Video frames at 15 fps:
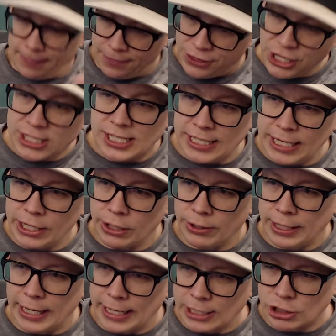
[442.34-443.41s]
This
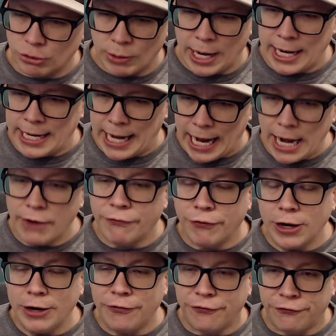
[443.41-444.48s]
year, it has rained
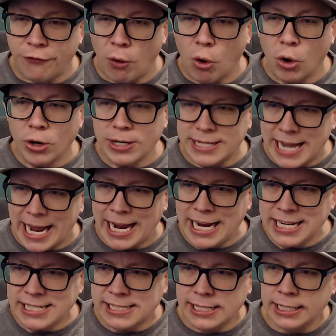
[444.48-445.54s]
every 4
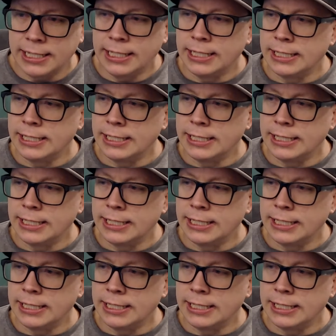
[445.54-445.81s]
days